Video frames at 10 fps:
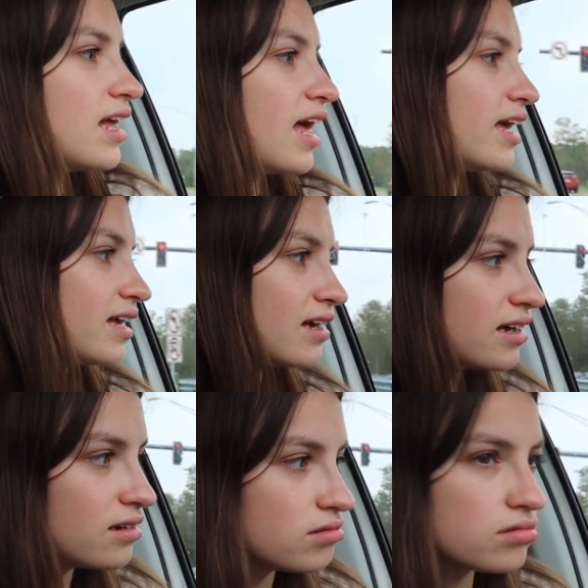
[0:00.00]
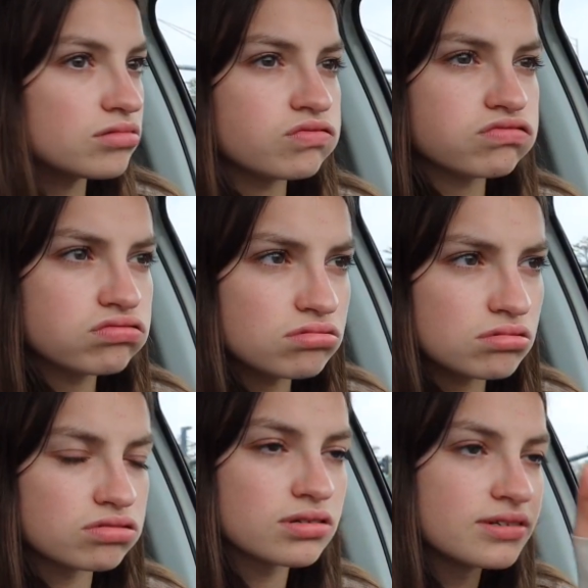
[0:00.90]
Like,
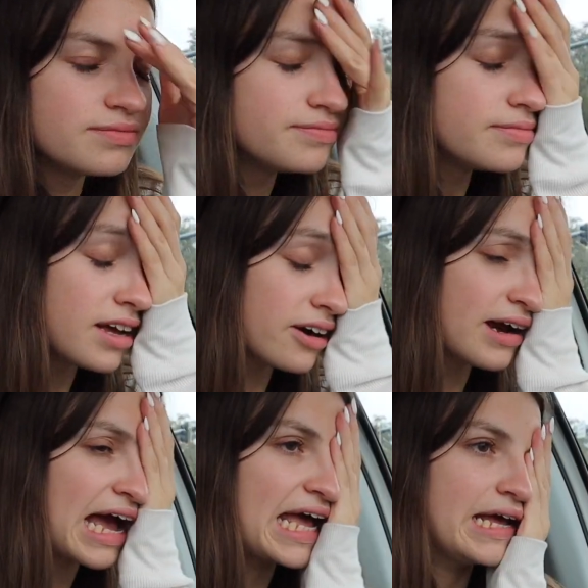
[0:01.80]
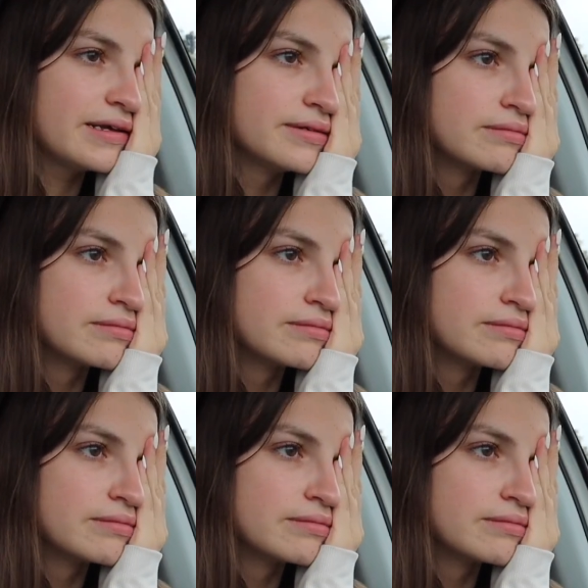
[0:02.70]
whew. All right.